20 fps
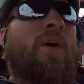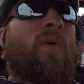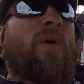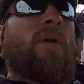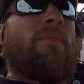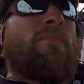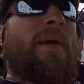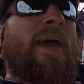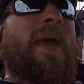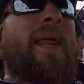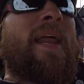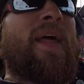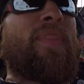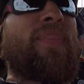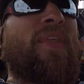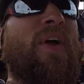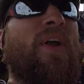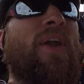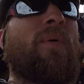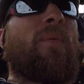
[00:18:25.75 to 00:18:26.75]
we made it
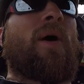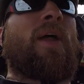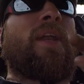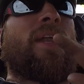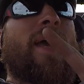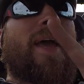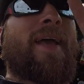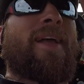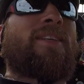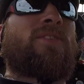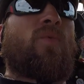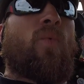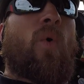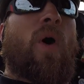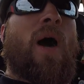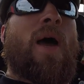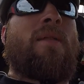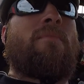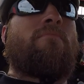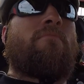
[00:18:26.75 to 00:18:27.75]
31 days,
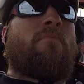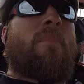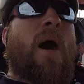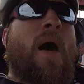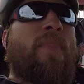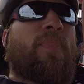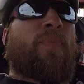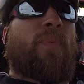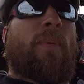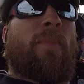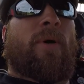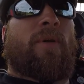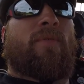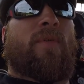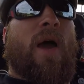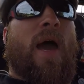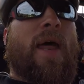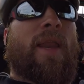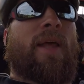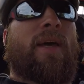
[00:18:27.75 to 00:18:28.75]
one month we've been
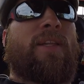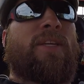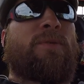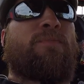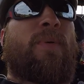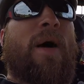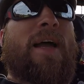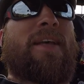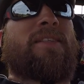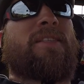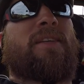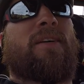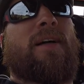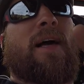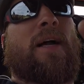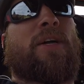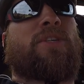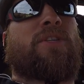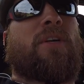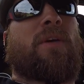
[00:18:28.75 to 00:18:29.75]
riding on this bicycle,
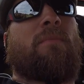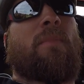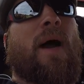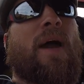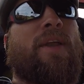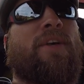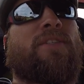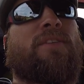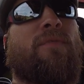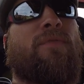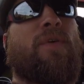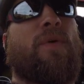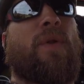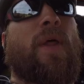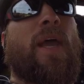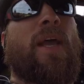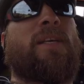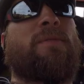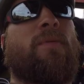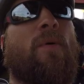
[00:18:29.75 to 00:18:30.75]
actually minus a few
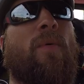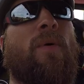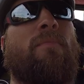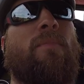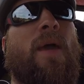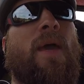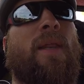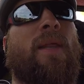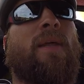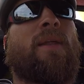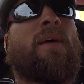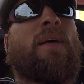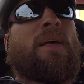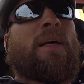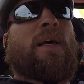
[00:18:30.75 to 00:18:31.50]
days, but we made it.